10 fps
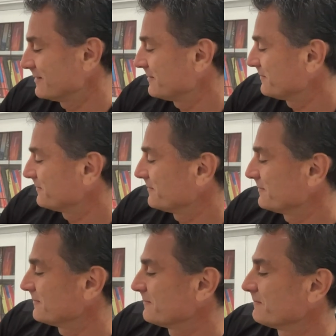
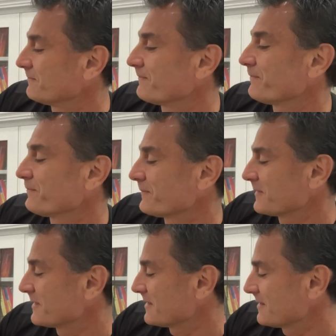
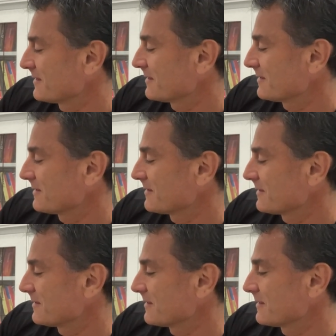
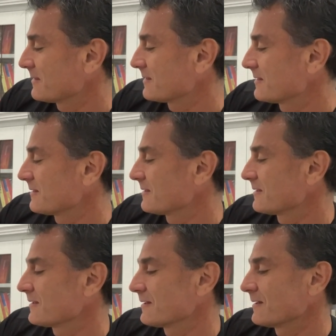
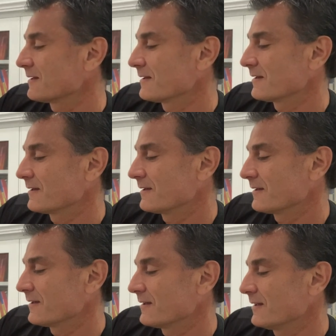
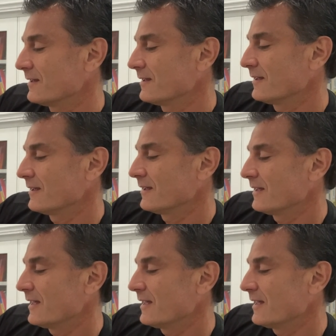Nothing is said.